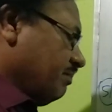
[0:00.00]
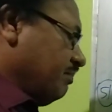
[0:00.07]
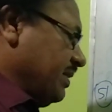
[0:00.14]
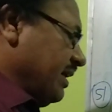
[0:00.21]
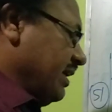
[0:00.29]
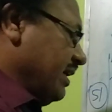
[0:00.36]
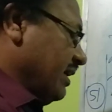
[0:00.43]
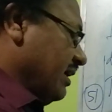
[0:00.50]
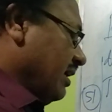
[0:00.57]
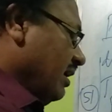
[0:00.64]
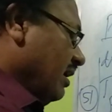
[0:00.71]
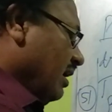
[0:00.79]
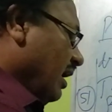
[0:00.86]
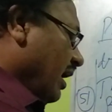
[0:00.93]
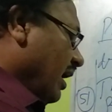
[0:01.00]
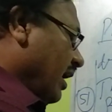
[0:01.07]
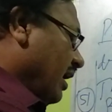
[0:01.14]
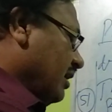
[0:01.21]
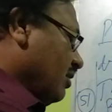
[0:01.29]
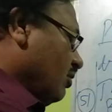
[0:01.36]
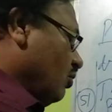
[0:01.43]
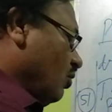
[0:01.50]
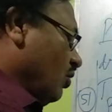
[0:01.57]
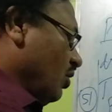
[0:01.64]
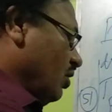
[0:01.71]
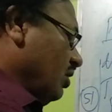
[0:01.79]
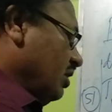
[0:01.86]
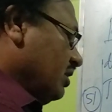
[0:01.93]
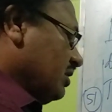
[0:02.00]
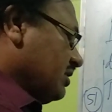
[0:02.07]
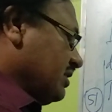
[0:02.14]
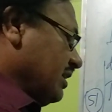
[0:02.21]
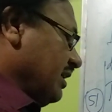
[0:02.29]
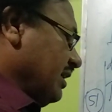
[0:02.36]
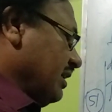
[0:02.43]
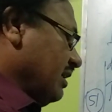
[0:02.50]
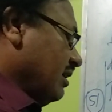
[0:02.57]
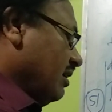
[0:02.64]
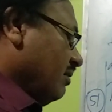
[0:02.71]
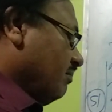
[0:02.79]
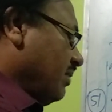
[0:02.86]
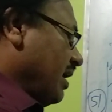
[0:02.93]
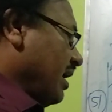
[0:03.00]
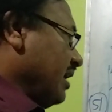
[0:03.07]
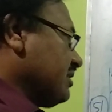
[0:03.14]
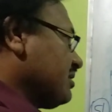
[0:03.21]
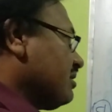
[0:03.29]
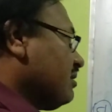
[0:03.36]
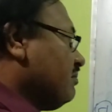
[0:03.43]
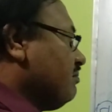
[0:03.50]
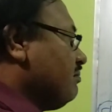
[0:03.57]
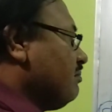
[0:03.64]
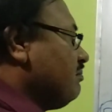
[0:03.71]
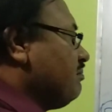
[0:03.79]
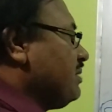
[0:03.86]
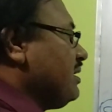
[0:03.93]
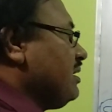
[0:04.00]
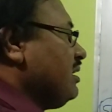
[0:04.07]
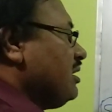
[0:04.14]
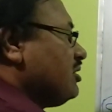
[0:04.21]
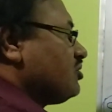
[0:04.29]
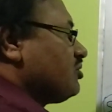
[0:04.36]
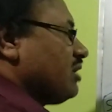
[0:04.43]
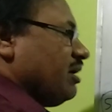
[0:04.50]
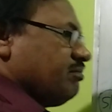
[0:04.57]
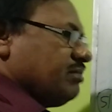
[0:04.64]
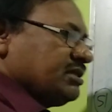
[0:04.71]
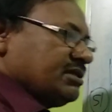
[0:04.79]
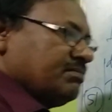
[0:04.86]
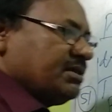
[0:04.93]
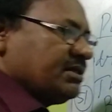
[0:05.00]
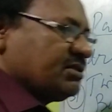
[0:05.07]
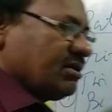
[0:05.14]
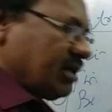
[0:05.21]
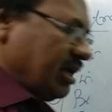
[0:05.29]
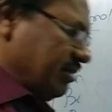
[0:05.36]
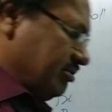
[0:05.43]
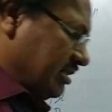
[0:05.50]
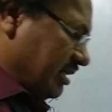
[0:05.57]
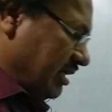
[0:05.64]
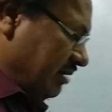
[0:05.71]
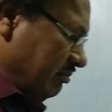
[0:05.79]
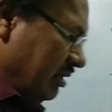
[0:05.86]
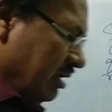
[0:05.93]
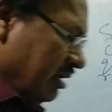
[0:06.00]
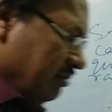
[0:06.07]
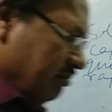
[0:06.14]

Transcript: B, and whole C, pass B. So ABCD is the rhyme scheme